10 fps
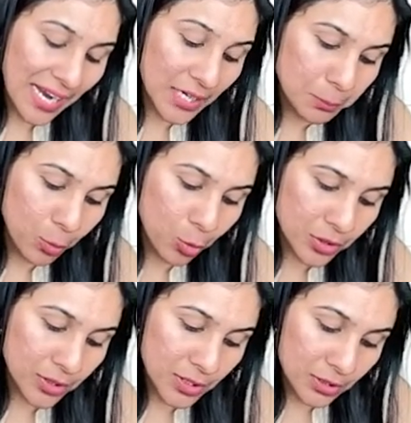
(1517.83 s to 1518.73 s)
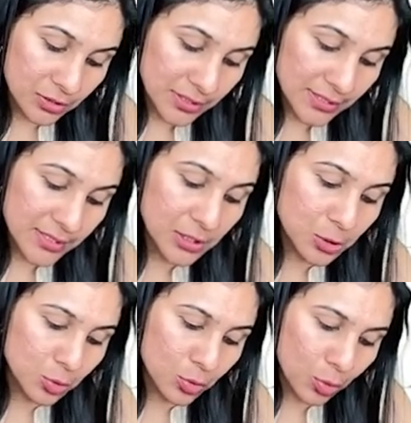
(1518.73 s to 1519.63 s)
and bone, these are the
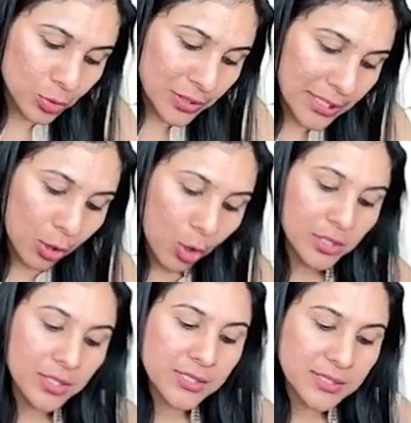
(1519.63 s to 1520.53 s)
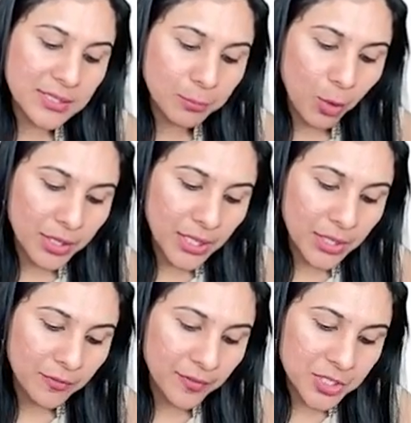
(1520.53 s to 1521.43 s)
two only organs in the
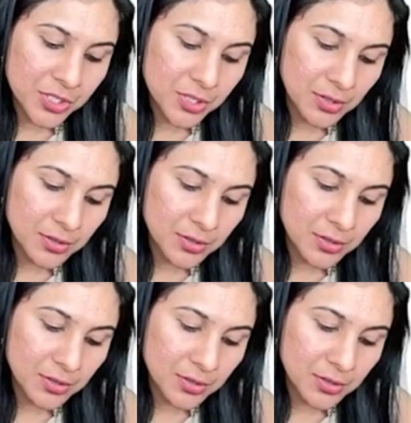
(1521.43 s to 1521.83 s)
body which